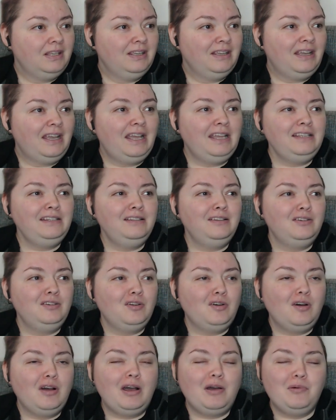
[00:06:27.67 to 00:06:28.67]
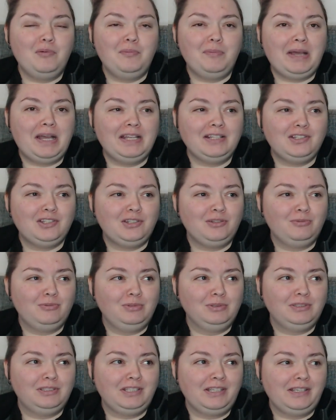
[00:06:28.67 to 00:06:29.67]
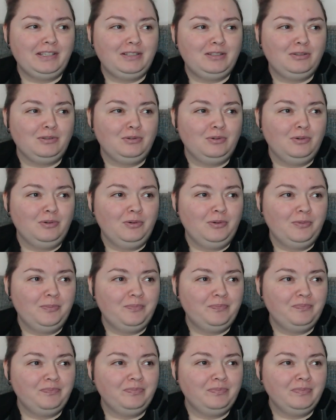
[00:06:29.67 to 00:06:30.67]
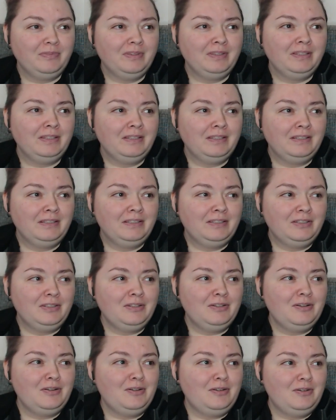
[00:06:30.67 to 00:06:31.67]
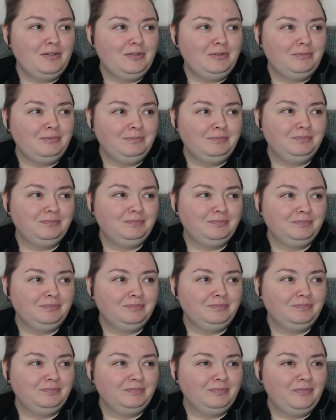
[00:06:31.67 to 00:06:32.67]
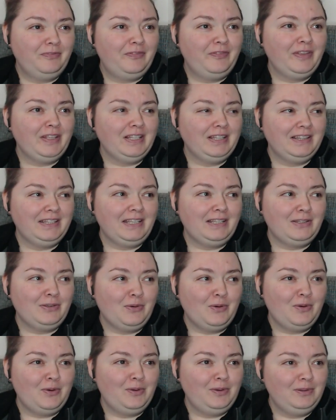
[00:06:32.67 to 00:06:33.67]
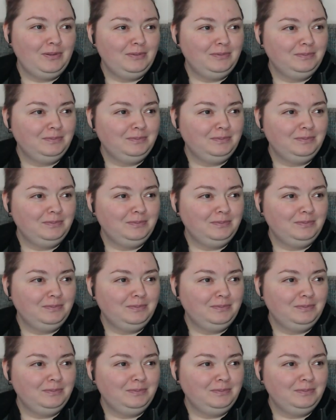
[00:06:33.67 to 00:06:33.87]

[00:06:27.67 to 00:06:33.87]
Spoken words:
I don't know how much it will take to, you know, fill that hole.